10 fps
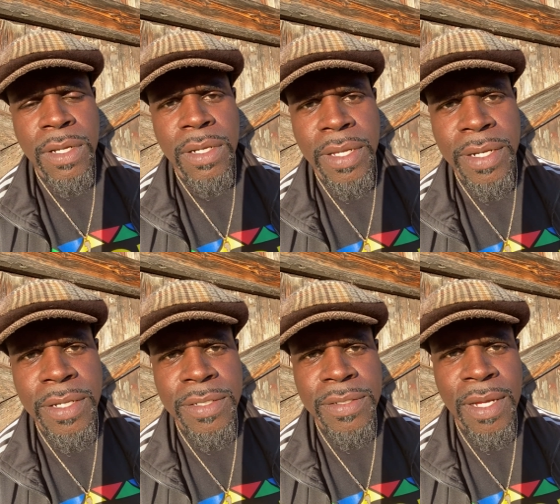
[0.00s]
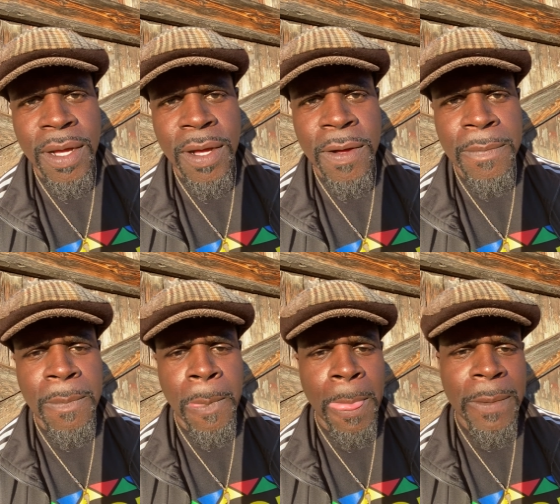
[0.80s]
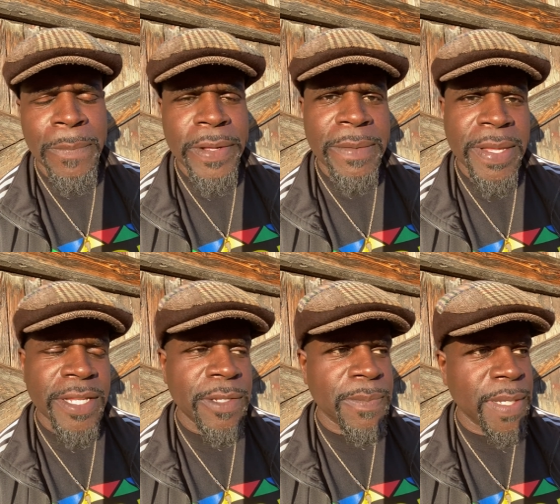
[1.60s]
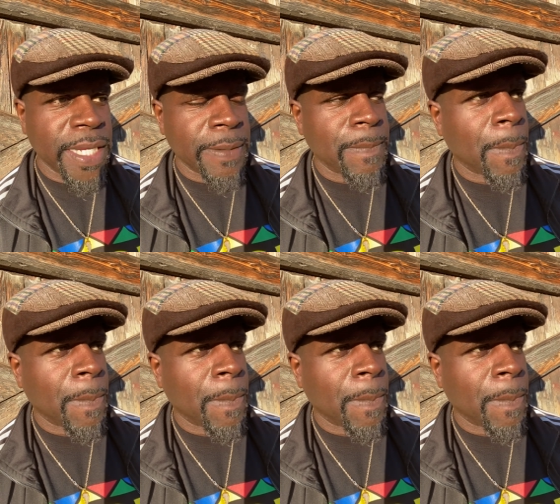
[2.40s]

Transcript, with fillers: Let us uh, put him in this pit.